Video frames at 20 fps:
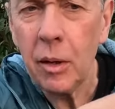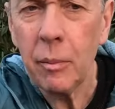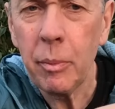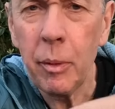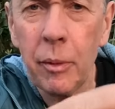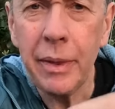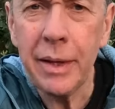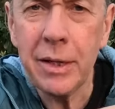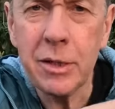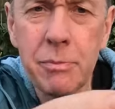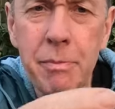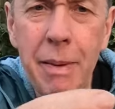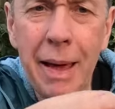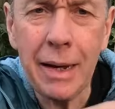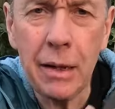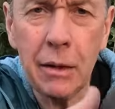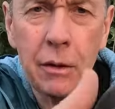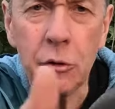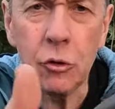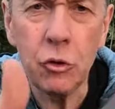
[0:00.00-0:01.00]
but this
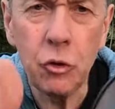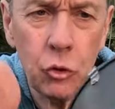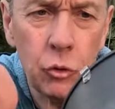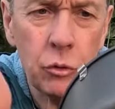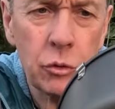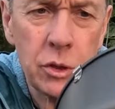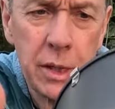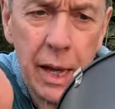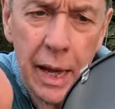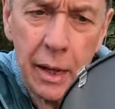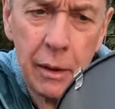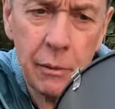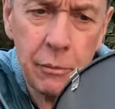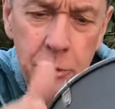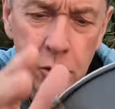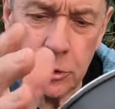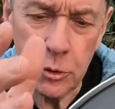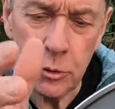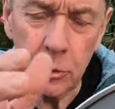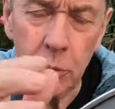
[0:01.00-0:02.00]
metal does help
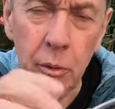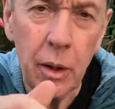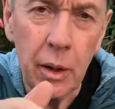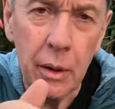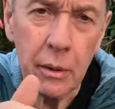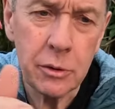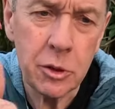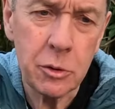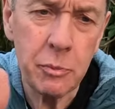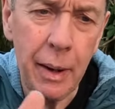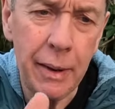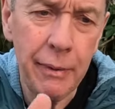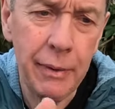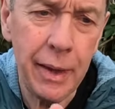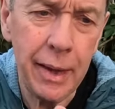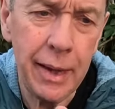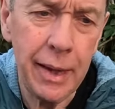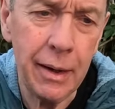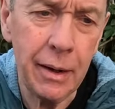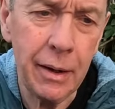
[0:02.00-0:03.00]
to spread the
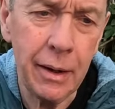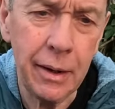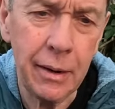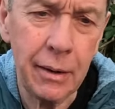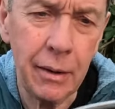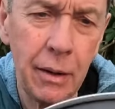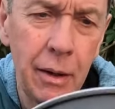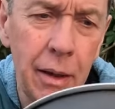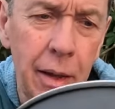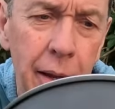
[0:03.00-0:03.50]
heat a little